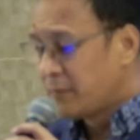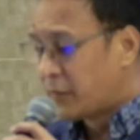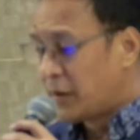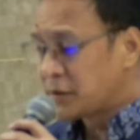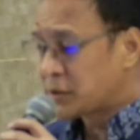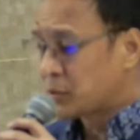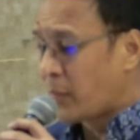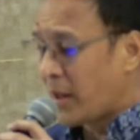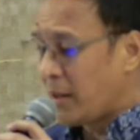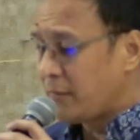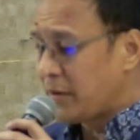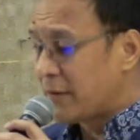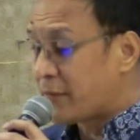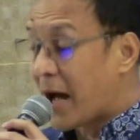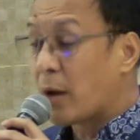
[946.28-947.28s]
And in verse
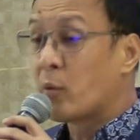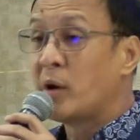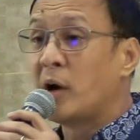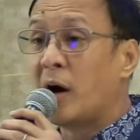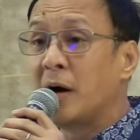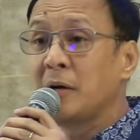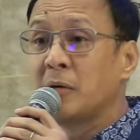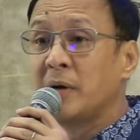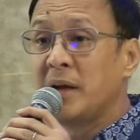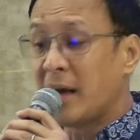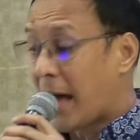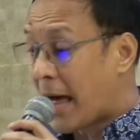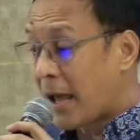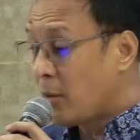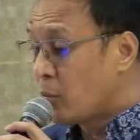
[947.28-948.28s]
12, if I were
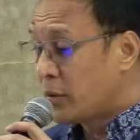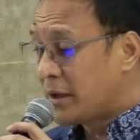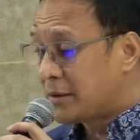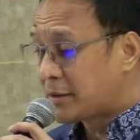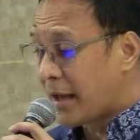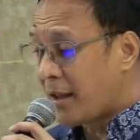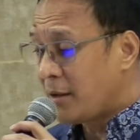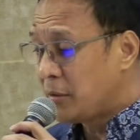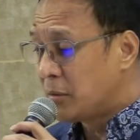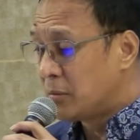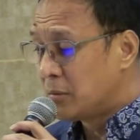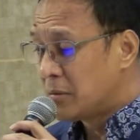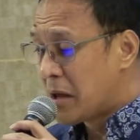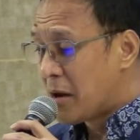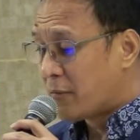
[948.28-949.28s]
hungry, I wouldn't tell
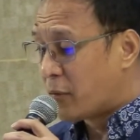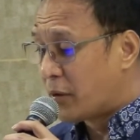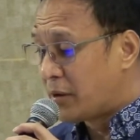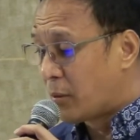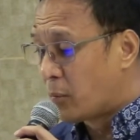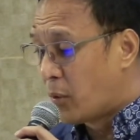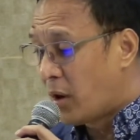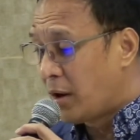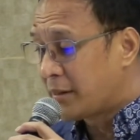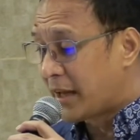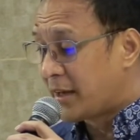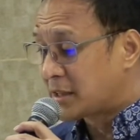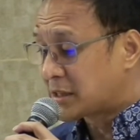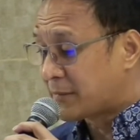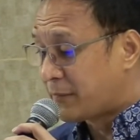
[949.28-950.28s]
you, for the
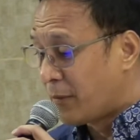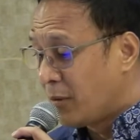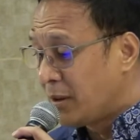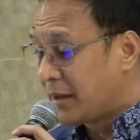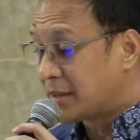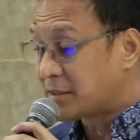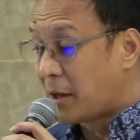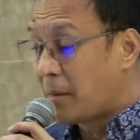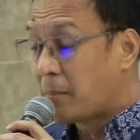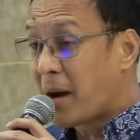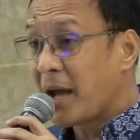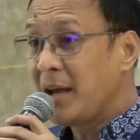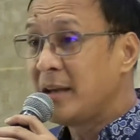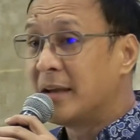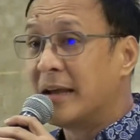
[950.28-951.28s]
world and its fullness
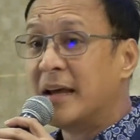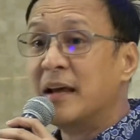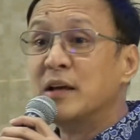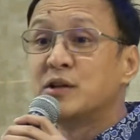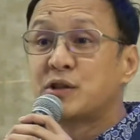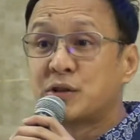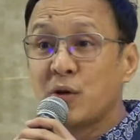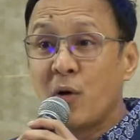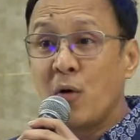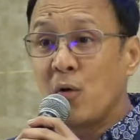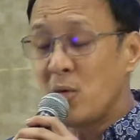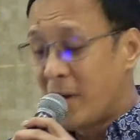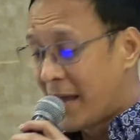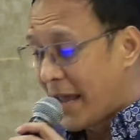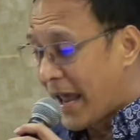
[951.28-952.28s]
are mine.
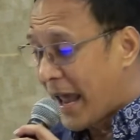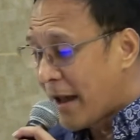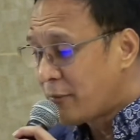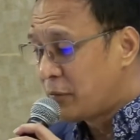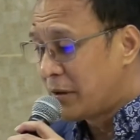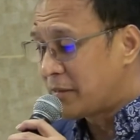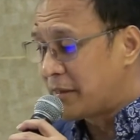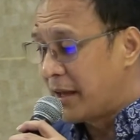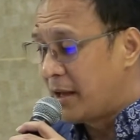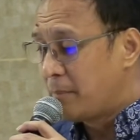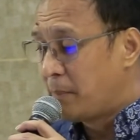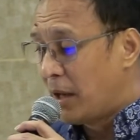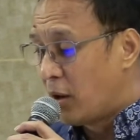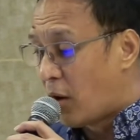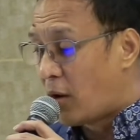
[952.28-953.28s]
So
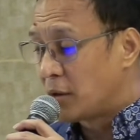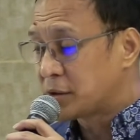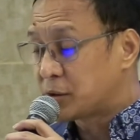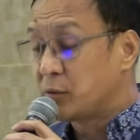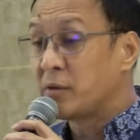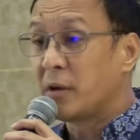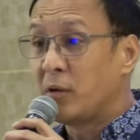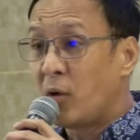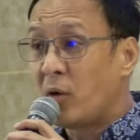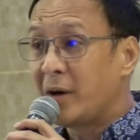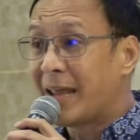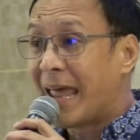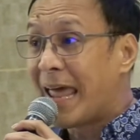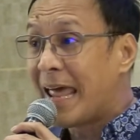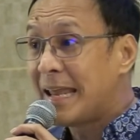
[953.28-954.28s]
everything belongs to the
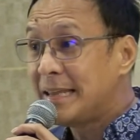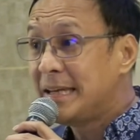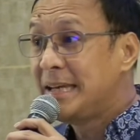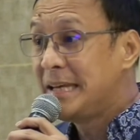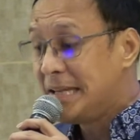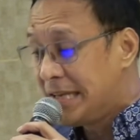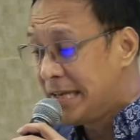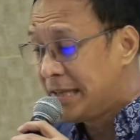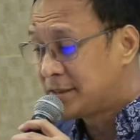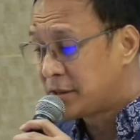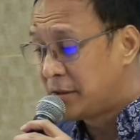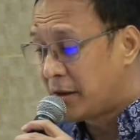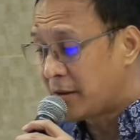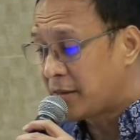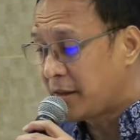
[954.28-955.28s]
Lord, and he
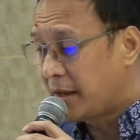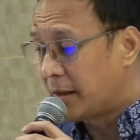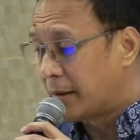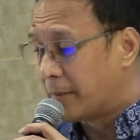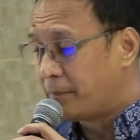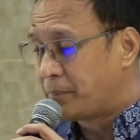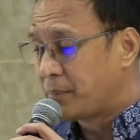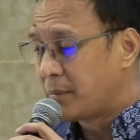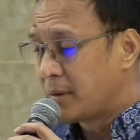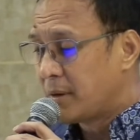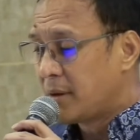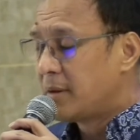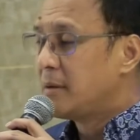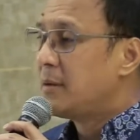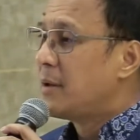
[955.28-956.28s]
needs nothing.
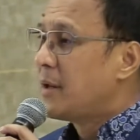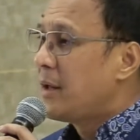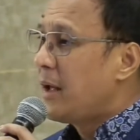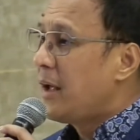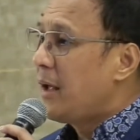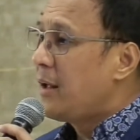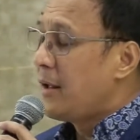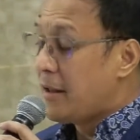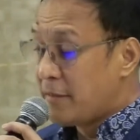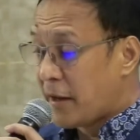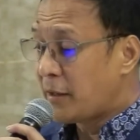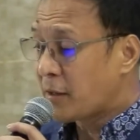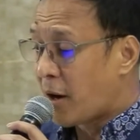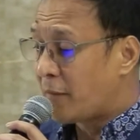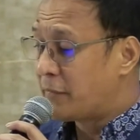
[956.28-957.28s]

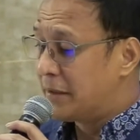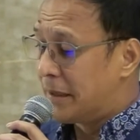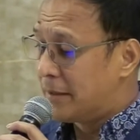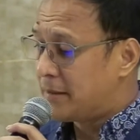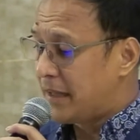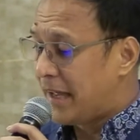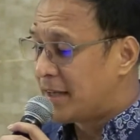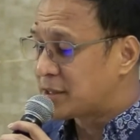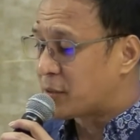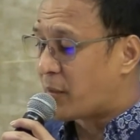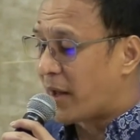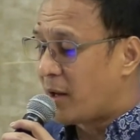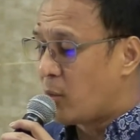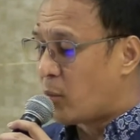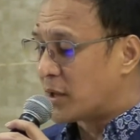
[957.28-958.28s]
In their covenant,
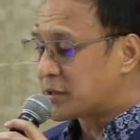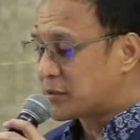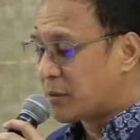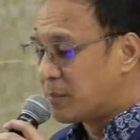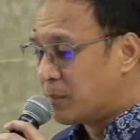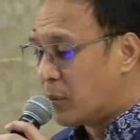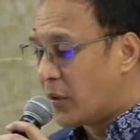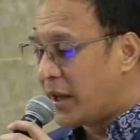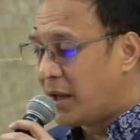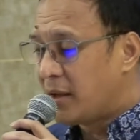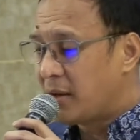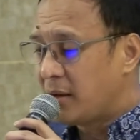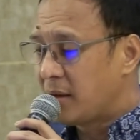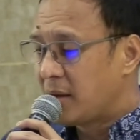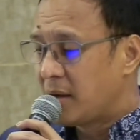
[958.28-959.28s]
Israel was to
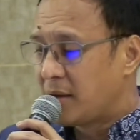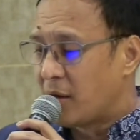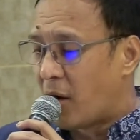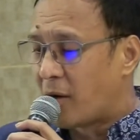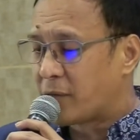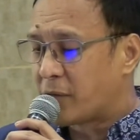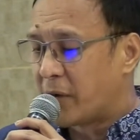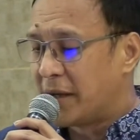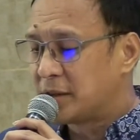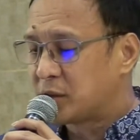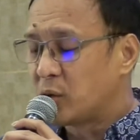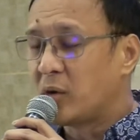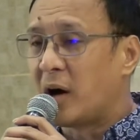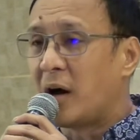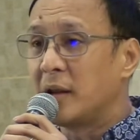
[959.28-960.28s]
bring the
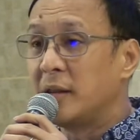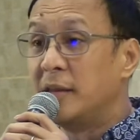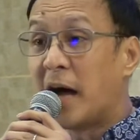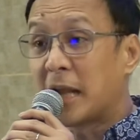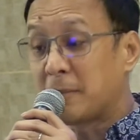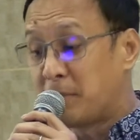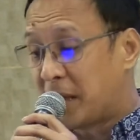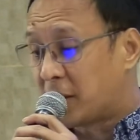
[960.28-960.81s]
offerings to God,